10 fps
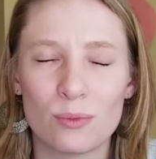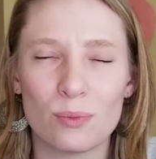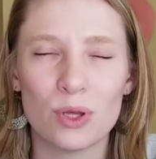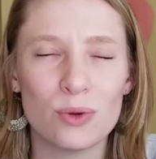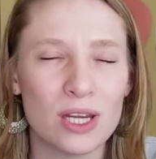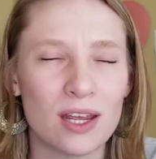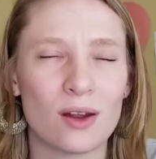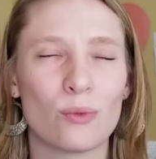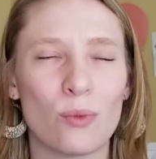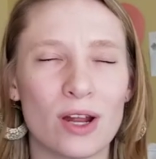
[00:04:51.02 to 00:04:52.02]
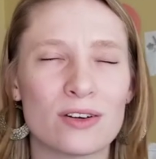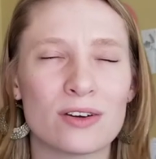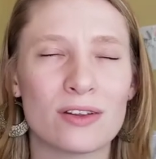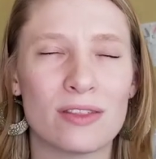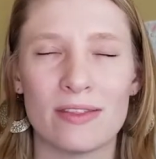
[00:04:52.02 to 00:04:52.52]
beauty and
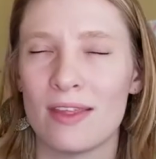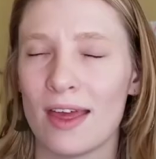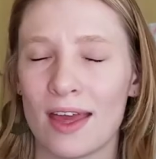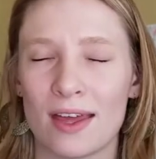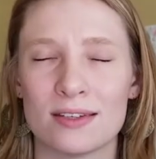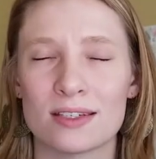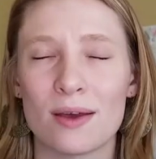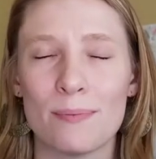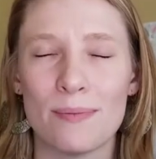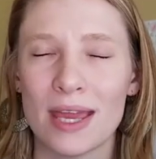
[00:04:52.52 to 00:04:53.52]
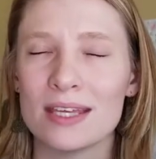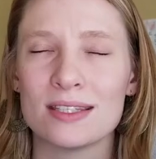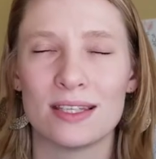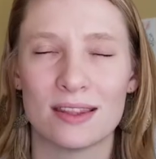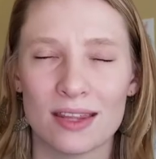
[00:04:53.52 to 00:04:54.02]
wonder and
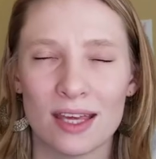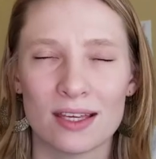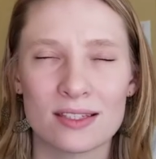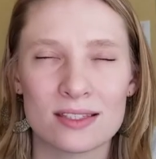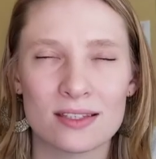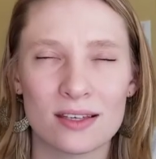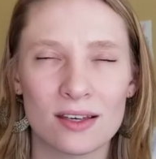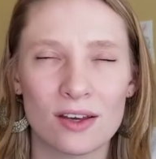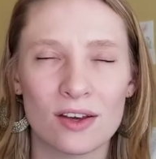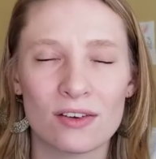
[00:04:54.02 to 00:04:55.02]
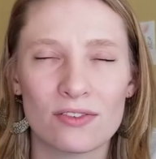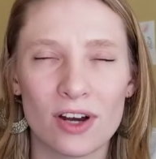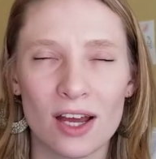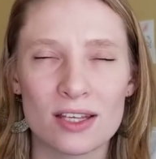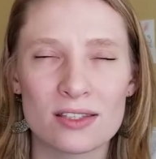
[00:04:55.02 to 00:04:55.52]
amazing things
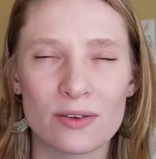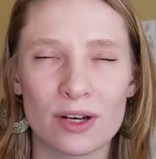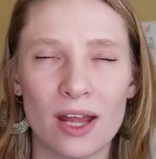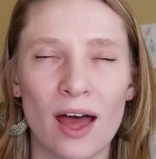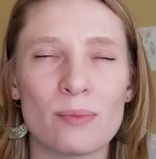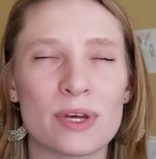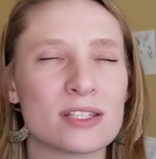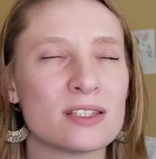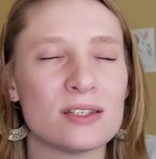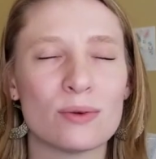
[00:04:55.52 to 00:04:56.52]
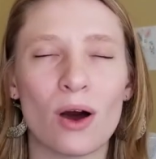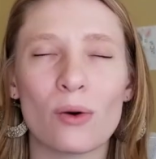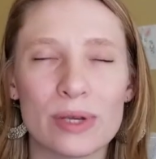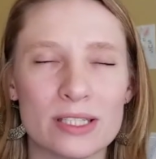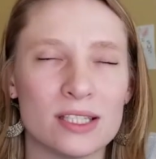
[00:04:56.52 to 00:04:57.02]
for us, Lord. Help us to
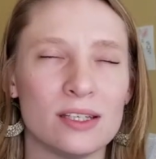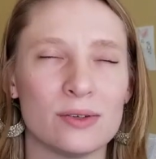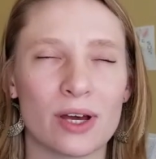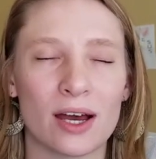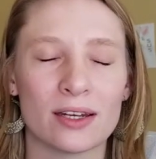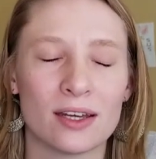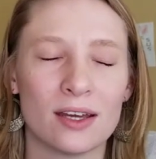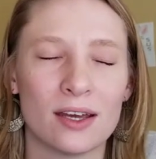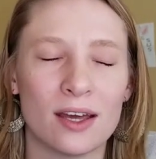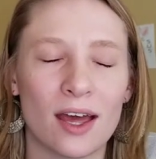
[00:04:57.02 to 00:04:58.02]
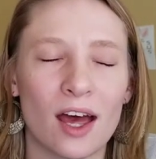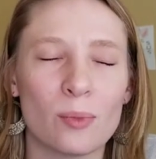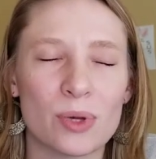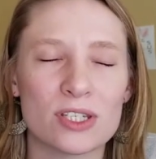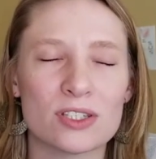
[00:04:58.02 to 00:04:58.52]
always see You, God.
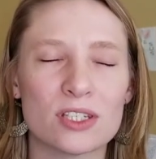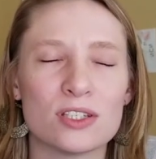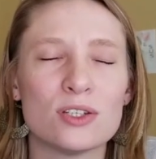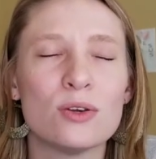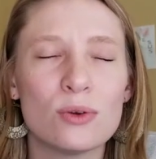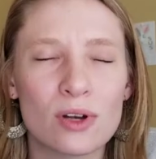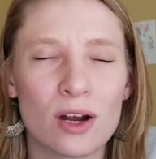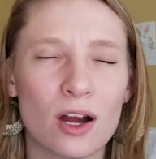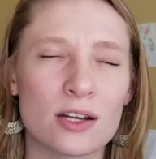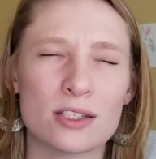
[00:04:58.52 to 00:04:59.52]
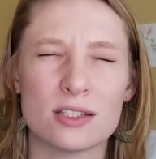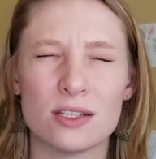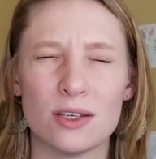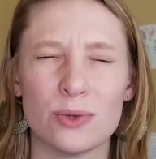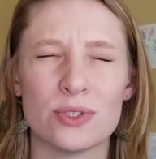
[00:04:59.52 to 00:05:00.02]
Help us to tune our hearts
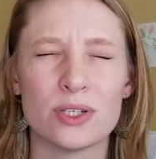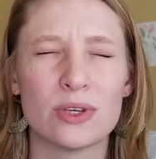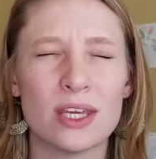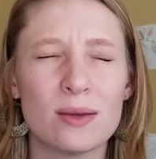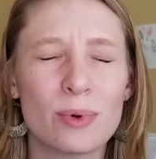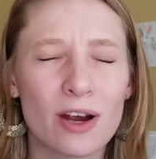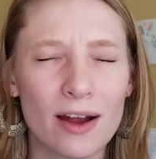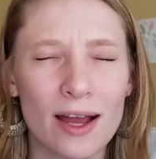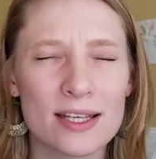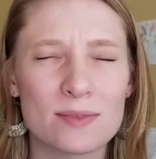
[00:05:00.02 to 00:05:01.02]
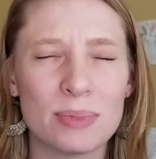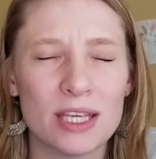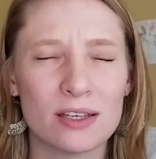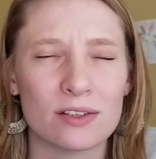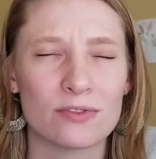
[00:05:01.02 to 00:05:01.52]
to you, to keep our eyes
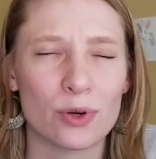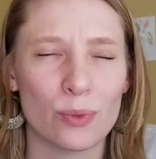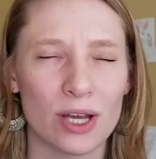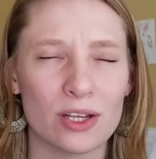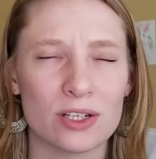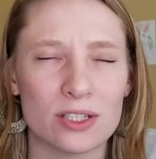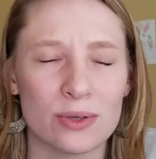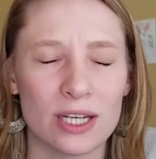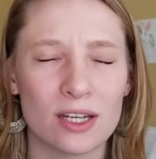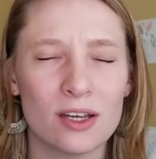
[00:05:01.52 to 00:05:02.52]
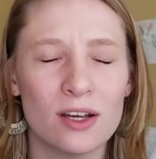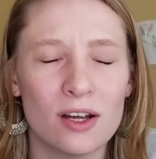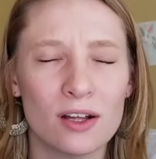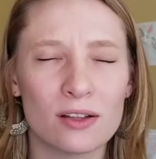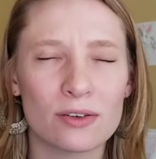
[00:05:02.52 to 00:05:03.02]
peeled for what you're doing.
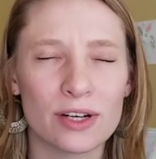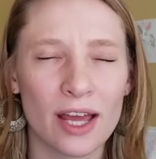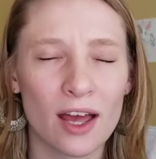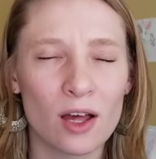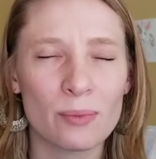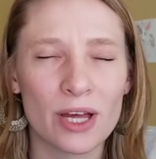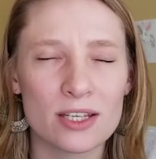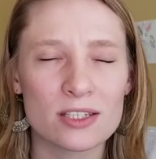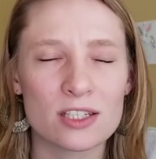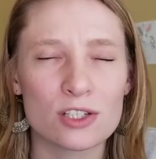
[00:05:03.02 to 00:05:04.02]
Lord, help us to